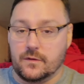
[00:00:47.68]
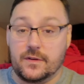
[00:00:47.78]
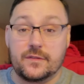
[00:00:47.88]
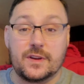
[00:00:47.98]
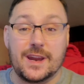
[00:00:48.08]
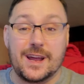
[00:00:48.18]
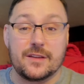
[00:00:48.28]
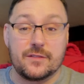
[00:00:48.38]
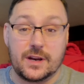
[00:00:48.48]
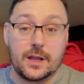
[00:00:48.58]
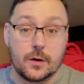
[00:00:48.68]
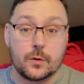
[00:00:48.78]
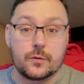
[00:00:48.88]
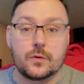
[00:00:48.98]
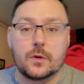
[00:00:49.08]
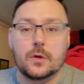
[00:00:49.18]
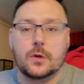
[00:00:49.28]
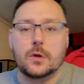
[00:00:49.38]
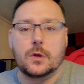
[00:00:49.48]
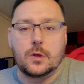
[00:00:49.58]
59 videos
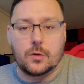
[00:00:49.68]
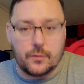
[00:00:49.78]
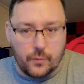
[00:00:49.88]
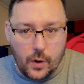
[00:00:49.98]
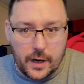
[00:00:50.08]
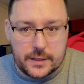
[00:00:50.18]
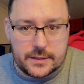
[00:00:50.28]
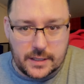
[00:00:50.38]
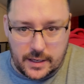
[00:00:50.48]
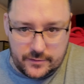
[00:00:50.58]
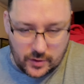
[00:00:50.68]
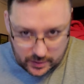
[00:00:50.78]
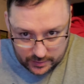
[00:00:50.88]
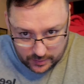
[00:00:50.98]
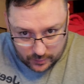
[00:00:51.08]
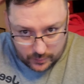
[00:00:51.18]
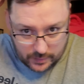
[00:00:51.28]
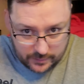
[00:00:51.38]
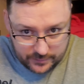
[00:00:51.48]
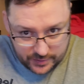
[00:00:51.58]
you have watched and I've talked to you and
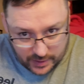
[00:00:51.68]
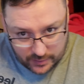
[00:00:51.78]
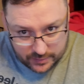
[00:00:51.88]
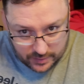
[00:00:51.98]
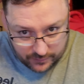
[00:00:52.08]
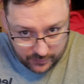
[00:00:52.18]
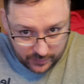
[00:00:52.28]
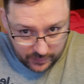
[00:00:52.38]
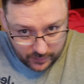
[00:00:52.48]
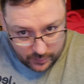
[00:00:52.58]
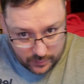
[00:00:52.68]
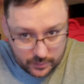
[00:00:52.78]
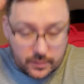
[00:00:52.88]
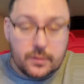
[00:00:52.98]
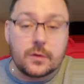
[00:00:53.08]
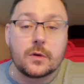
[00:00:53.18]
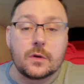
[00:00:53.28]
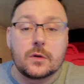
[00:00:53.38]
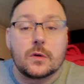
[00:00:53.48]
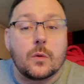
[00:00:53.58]
I've shared stuff with you and
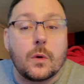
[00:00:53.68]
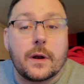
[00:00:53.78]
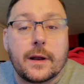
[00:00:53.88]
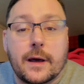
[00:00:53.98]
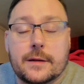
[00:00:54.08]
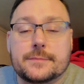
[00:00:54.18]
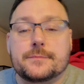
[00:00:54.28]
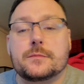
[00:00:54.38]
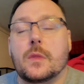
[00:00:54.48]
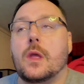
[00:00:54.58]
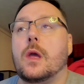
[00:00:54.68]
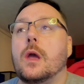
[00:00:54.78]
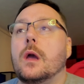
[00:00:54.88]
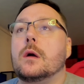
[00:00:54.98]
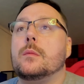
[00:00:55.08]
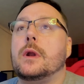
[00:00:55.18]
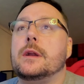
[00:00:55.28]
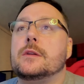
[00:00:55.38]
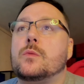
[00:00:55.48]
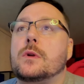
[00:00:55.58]
whatnot. But I
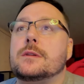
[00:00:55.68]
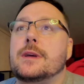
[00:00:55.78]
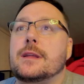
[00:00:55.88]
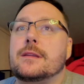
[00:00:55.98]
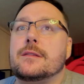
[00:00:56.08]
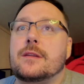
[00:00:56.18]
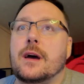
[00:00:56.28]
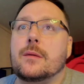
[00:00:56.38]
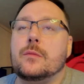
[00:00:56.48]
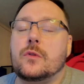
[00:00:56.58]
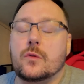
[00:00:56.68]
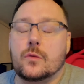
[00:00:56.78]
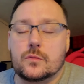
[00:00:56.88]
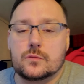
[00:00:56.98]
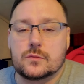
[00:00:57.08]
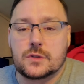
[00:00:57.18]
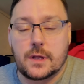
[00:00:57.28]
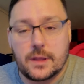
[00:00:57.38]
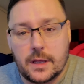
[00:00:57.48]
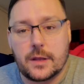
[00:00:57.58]
just want to take this time to say
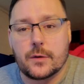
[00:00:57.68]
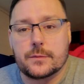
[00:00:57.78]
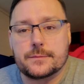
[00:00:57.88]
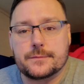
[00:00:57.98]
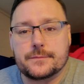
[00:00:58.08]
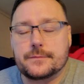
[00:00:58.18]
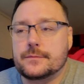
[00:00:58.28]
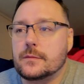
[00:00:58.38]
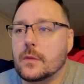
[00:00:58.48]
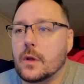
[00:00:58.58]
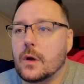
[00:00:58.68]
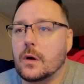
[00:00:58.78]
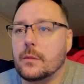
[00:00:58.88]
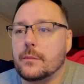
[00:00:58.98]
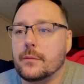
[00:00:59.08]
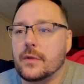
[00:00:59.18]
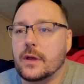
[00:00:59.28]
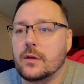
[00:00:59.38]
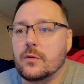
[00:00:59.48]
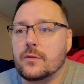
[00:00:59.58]
thank you. Um,
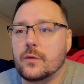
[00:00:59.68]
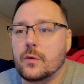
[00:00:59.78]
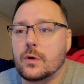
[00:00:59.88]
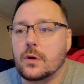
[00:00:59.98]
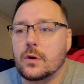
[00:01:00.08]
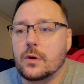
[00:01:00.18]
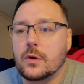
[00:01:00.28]
thank you for